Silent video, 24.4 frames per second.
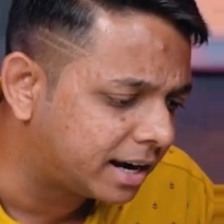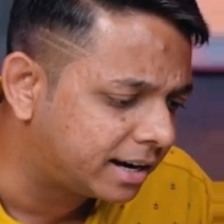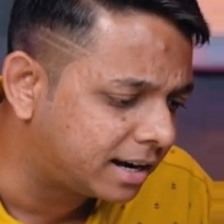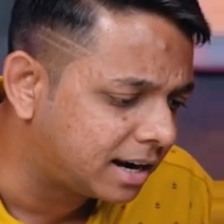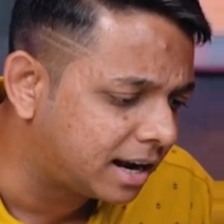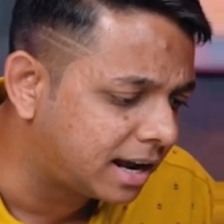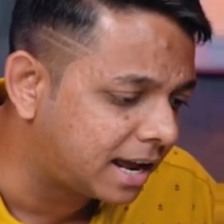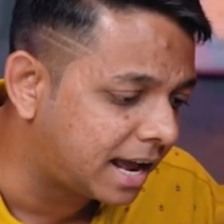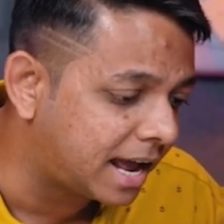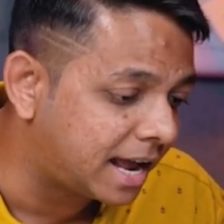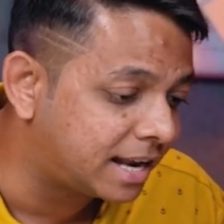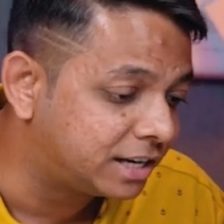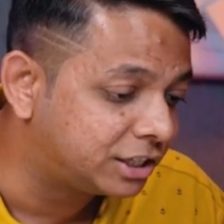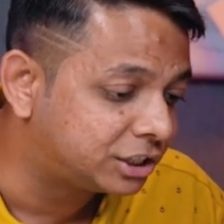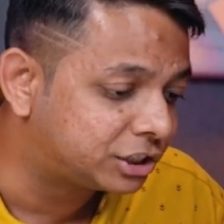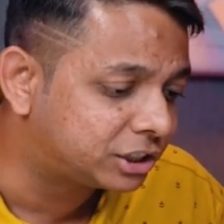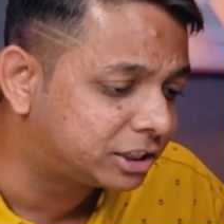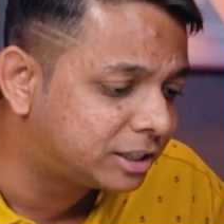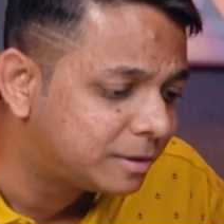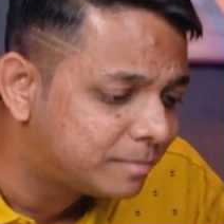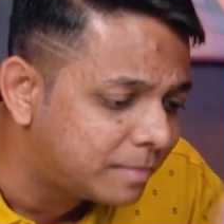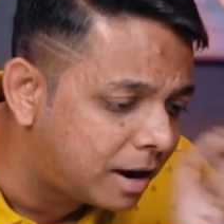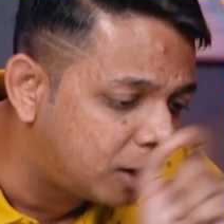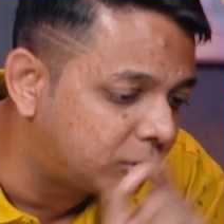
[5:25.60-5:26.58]
China and
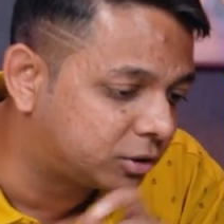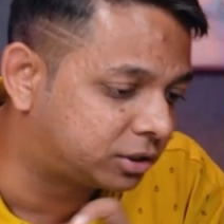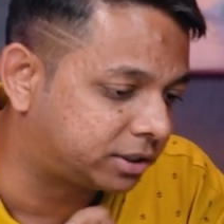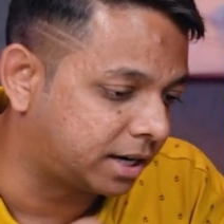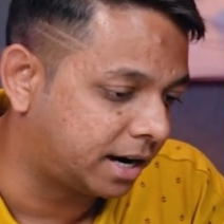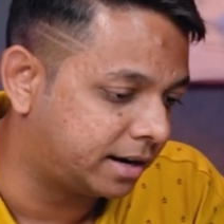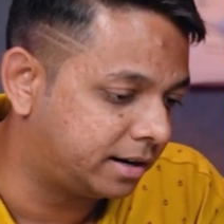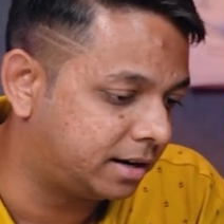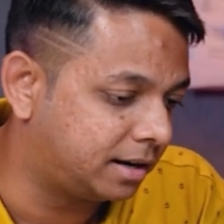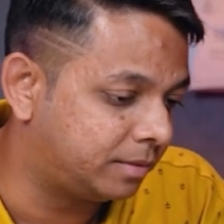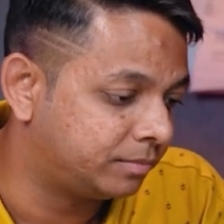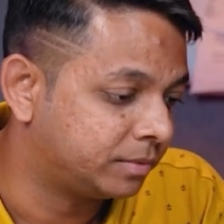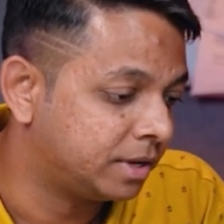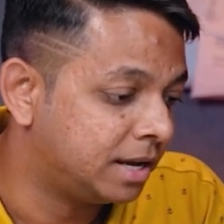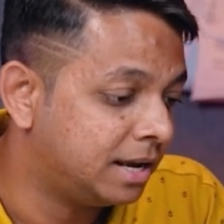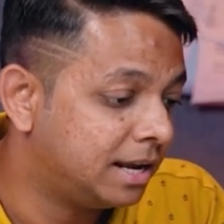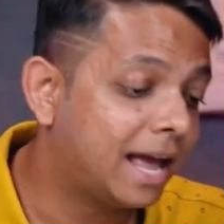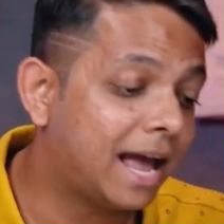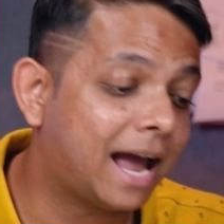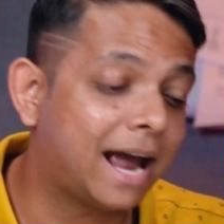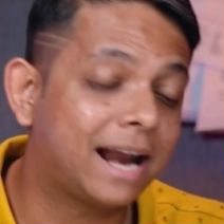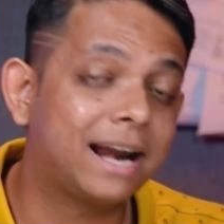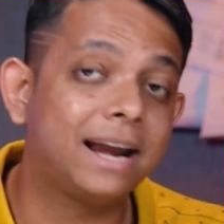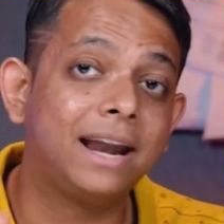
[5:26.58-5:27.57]
Shimao China,
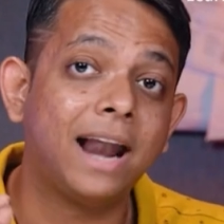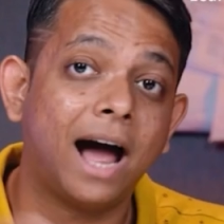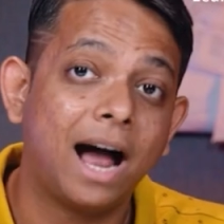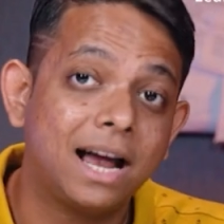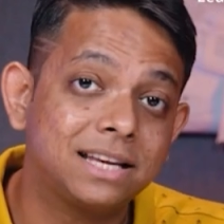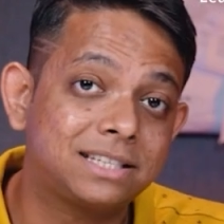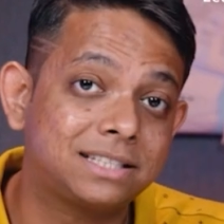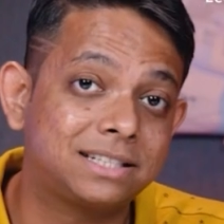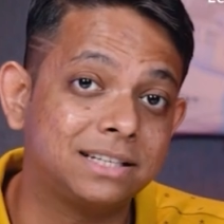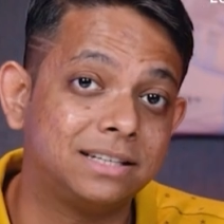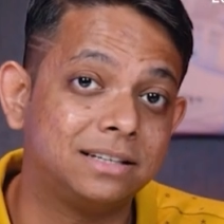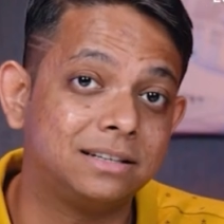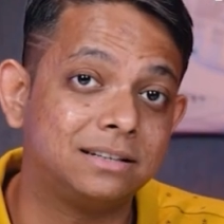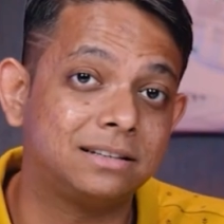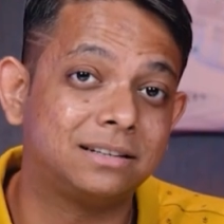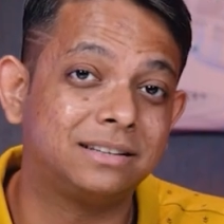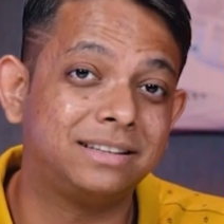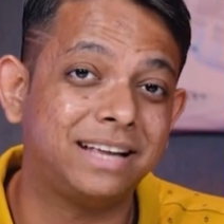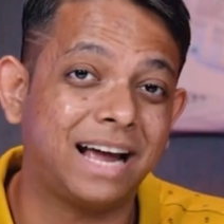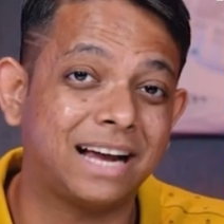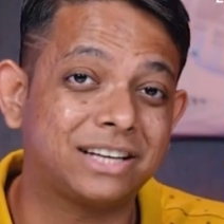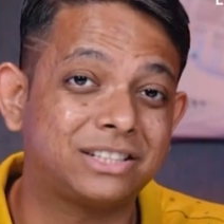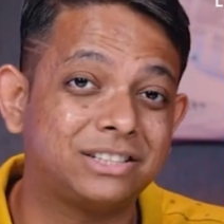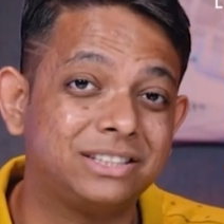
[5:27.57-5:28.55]
and last
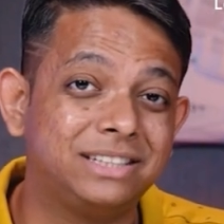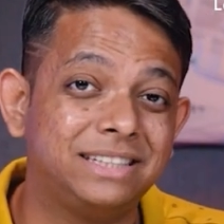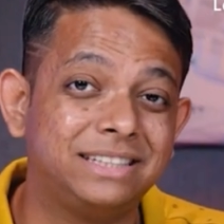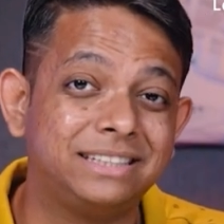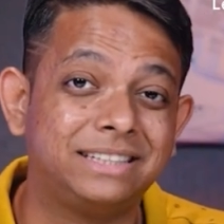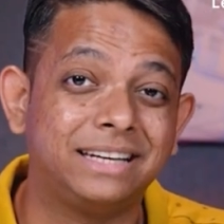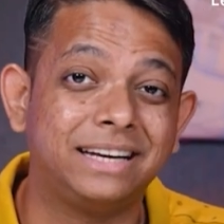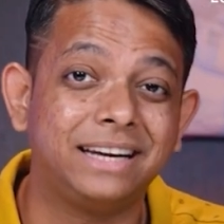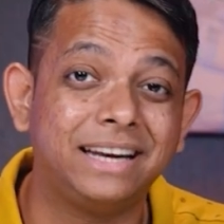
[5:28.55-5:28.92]
year they actually